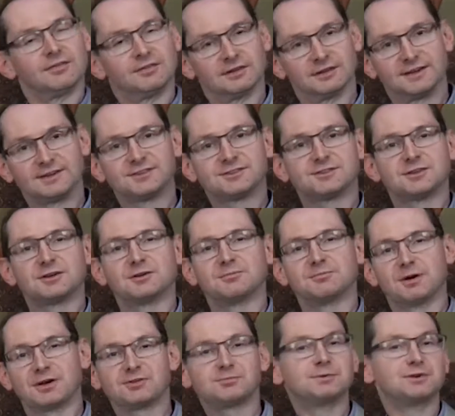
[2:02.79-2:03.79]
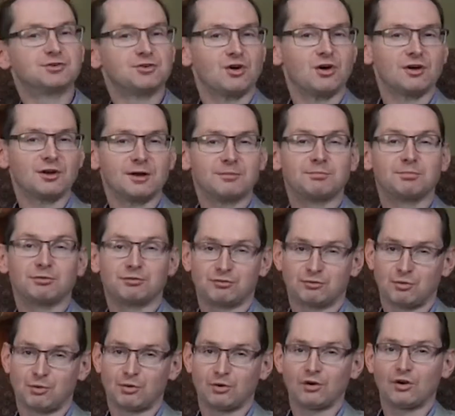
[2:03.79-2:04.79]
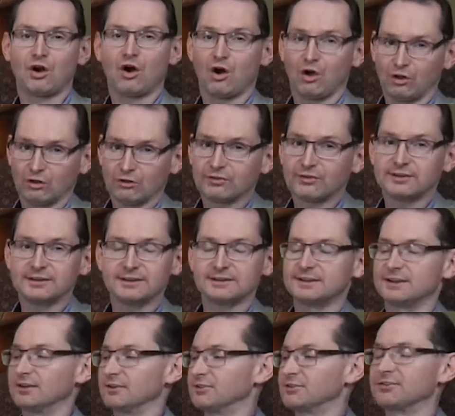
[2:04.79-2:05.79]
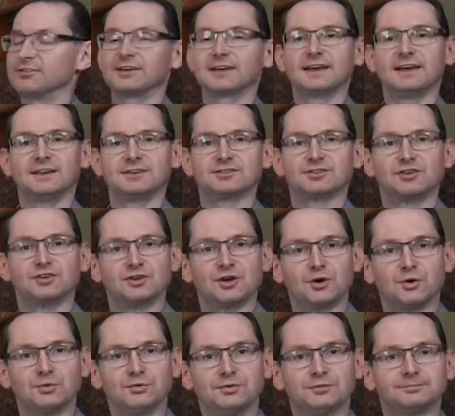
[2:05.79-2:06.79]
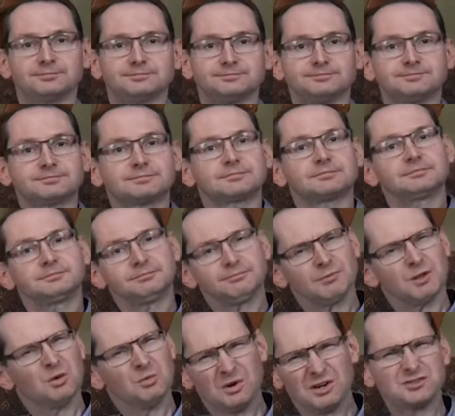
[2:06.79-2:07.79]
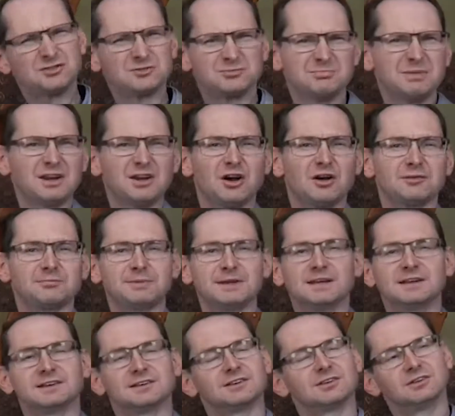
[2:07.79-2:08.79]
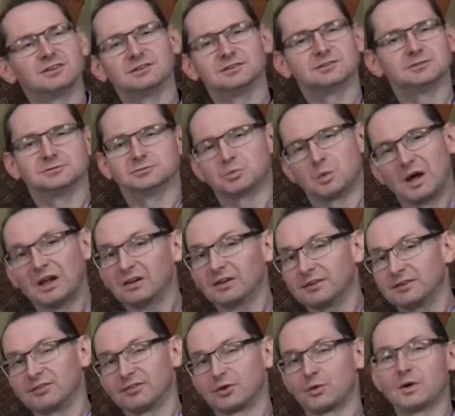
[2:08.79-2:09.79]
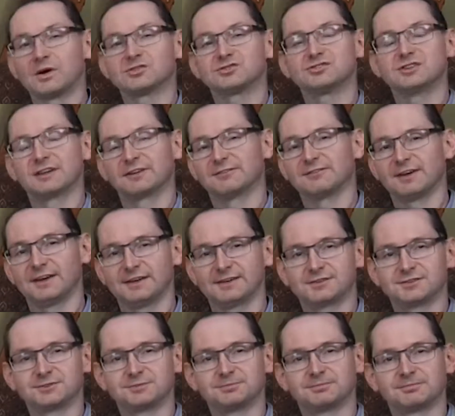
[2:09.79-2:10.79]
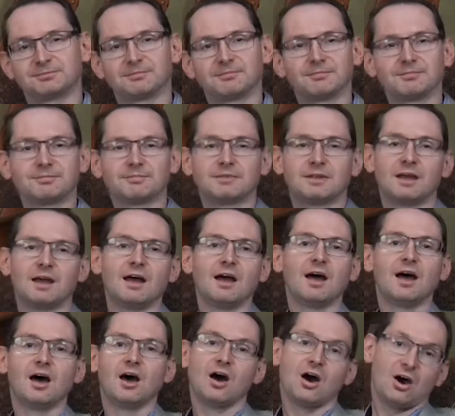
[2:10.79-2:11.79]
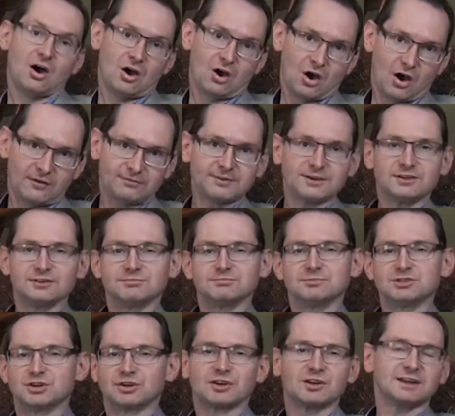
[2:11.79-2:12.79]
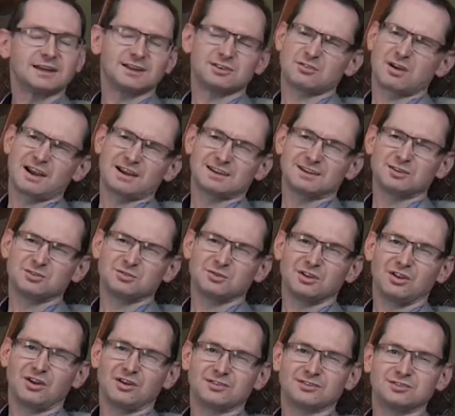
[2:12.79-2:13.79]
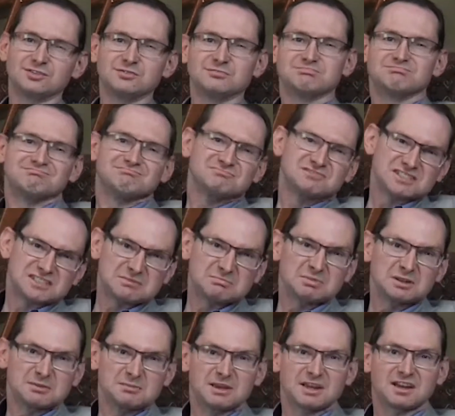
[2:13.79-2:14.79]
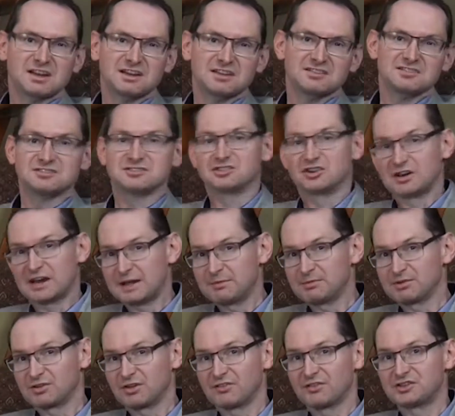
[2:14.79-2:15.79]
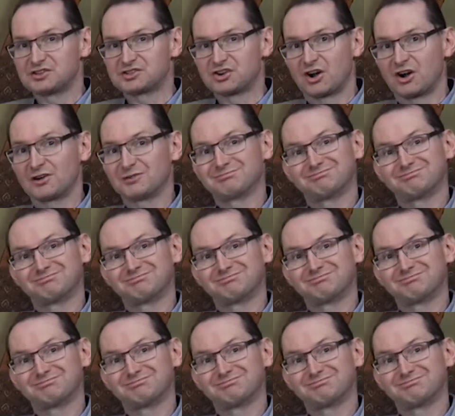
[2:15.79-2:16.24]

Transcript: list must be drawn up before all of the details of the case are known, which may not be until well into the questioning phase. Often you're going to get dragged into a lawsuit simply because your name is on the chart